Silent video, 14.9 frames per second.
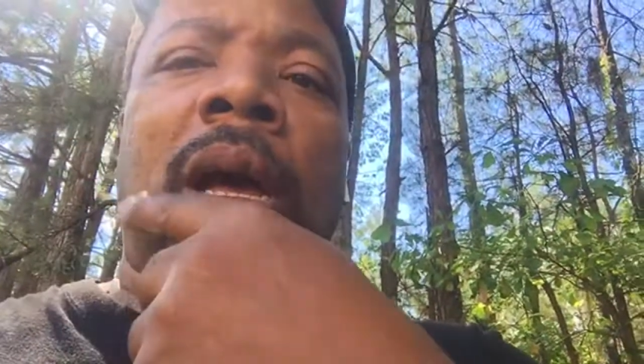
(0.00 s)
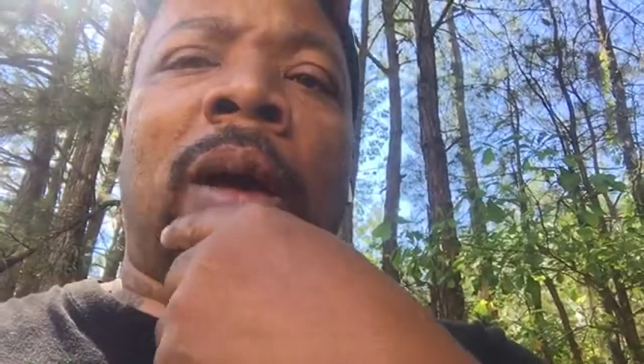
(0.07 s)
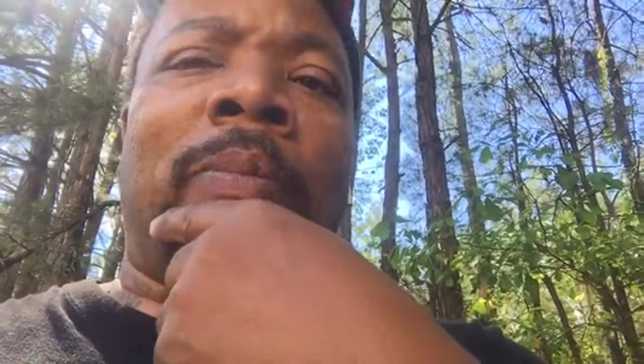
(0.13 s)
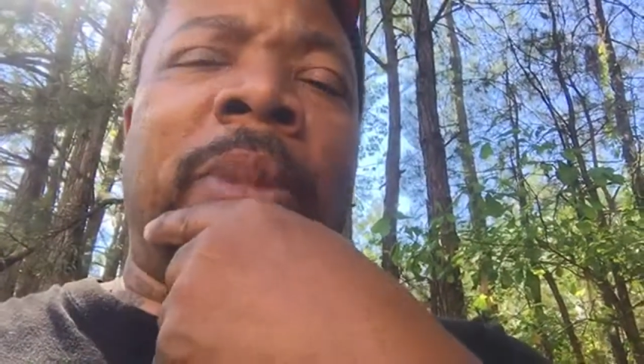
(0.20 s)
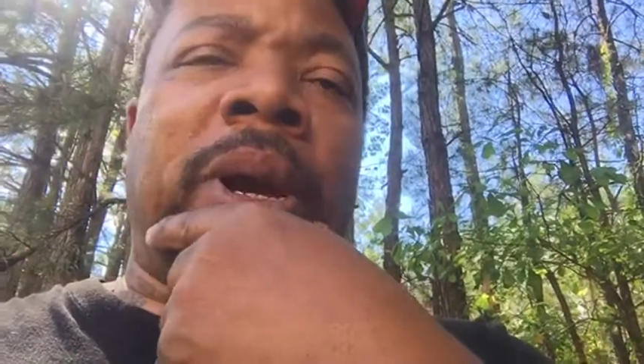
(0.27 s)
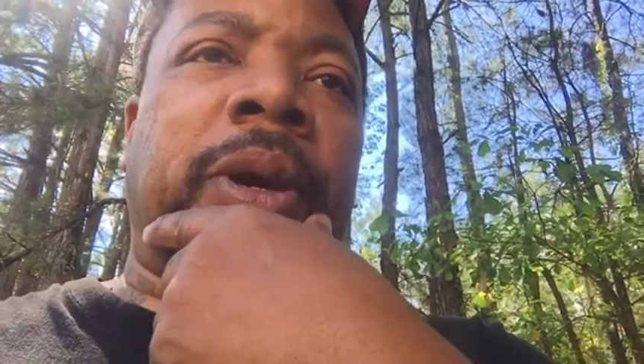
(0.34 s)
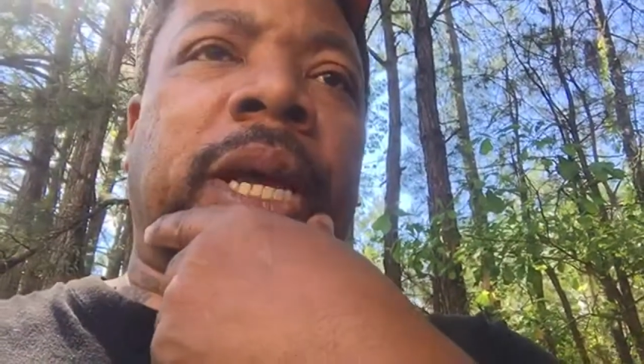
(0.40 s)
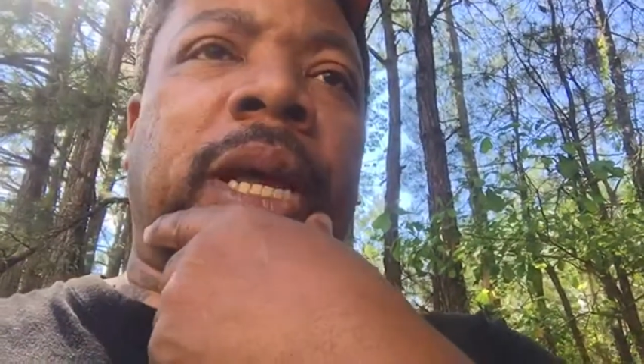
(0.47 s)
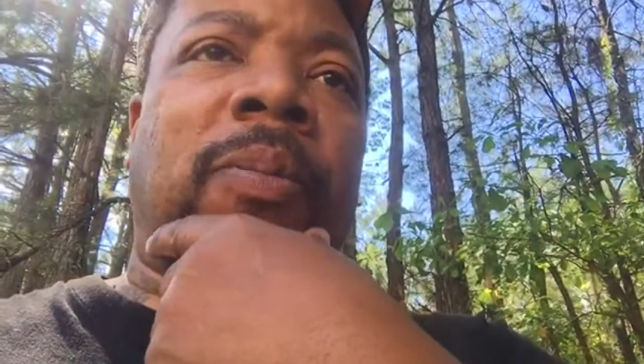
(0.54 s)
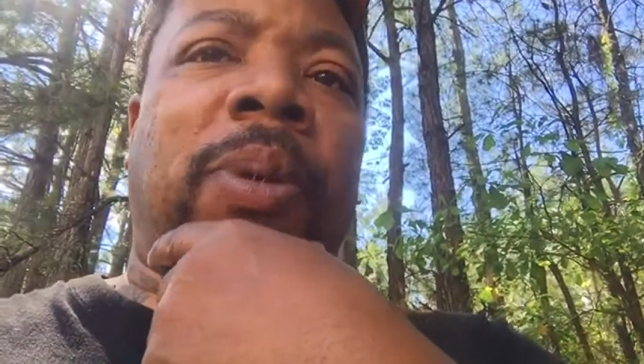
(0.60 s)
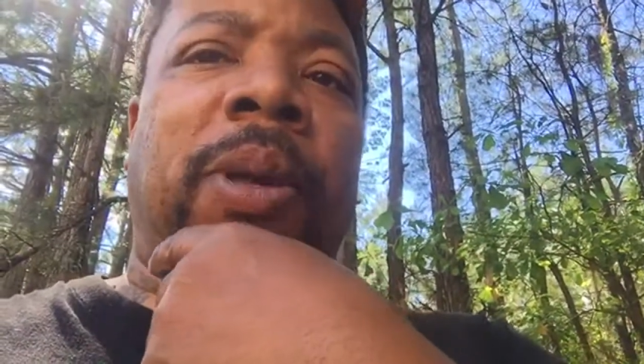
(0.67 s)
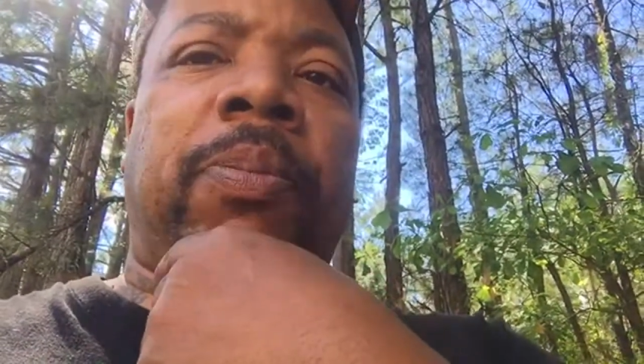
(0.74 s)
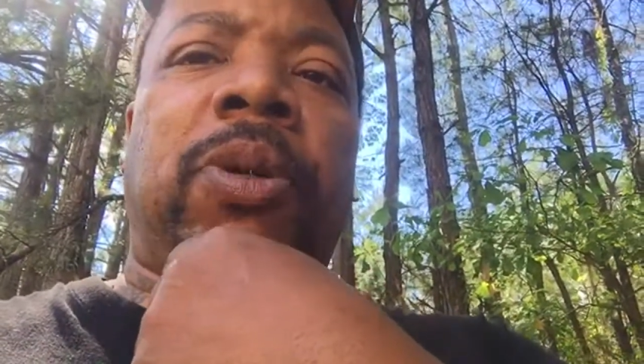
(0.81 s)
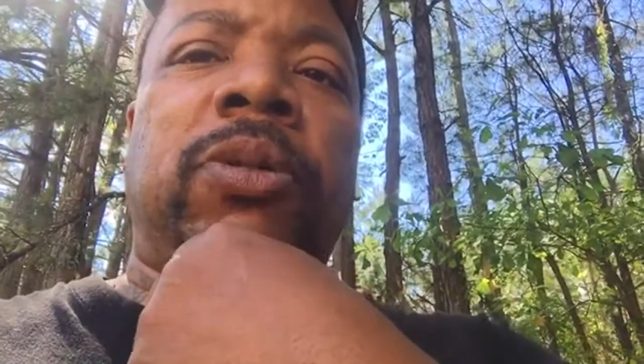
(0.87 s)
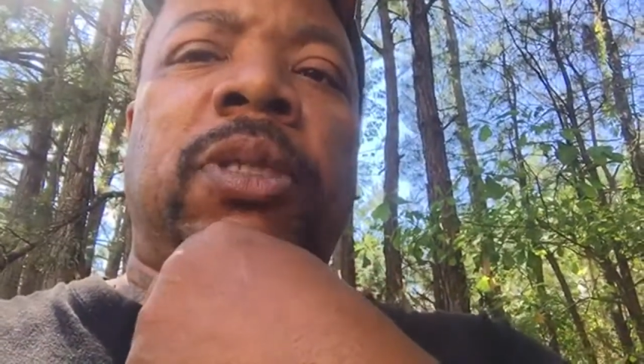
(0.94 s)
American
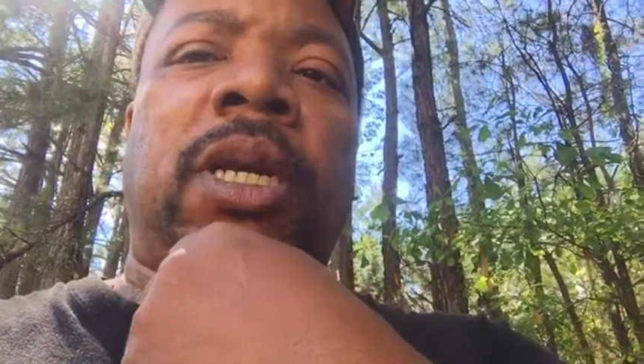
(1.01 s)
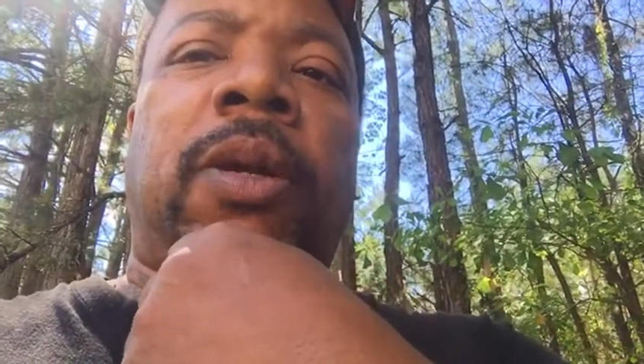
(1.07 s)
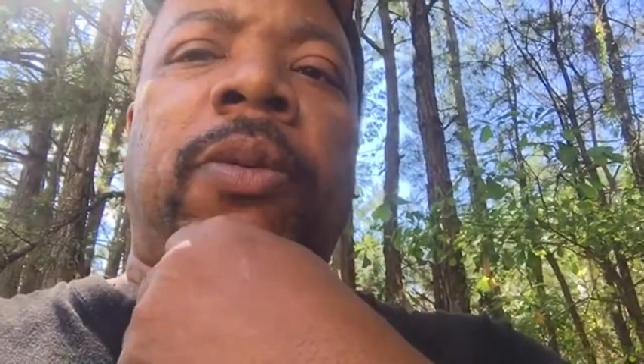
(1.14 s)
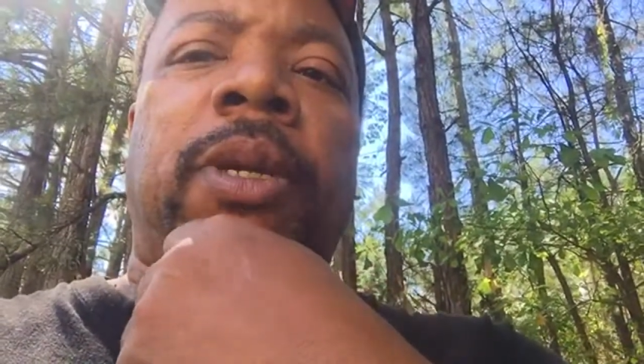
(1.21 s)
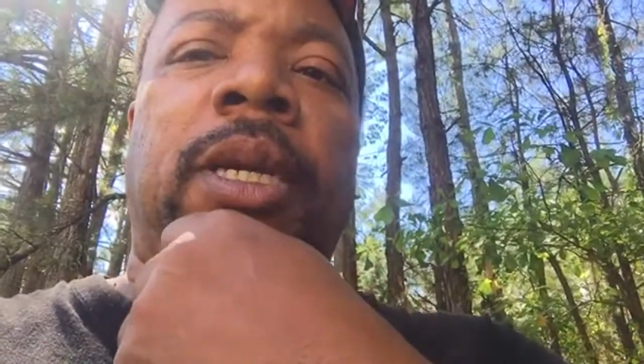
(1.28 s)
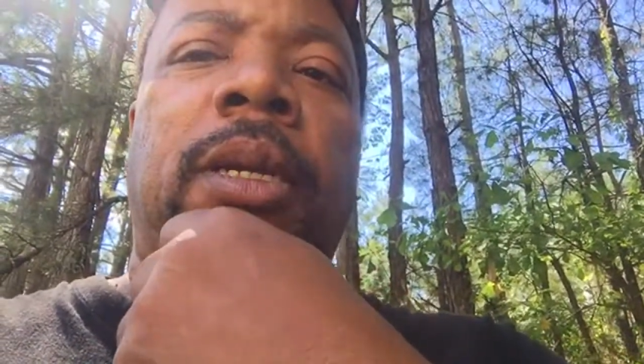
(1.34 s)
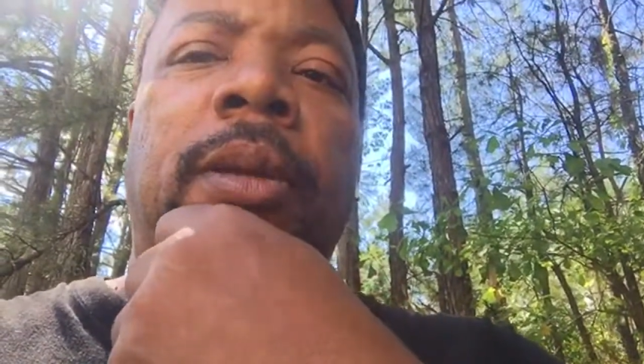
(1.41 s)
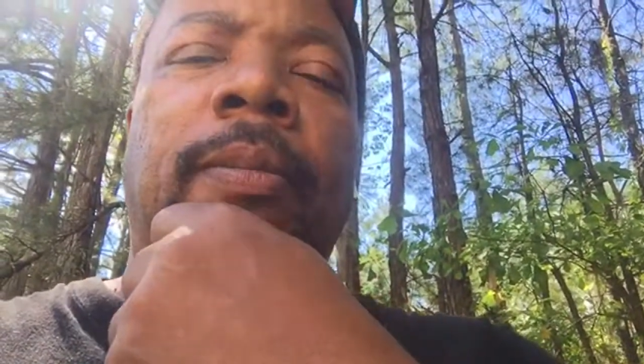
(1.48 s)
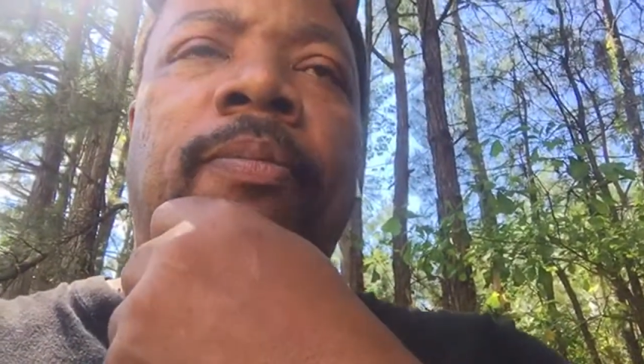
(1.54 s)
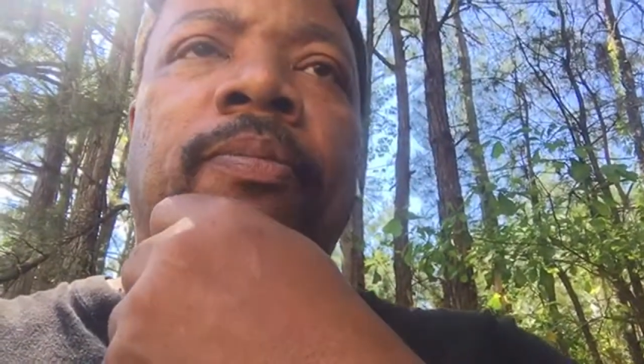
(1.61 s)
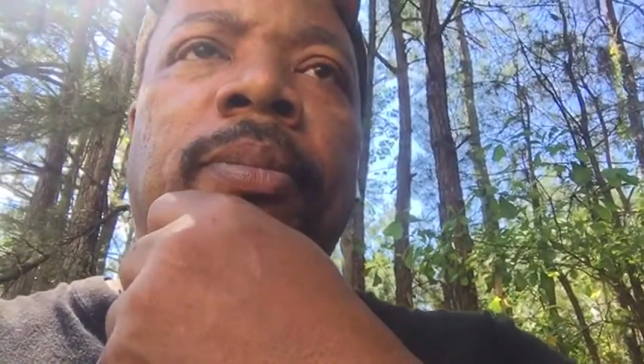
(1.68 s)
Pit Bull Terrier.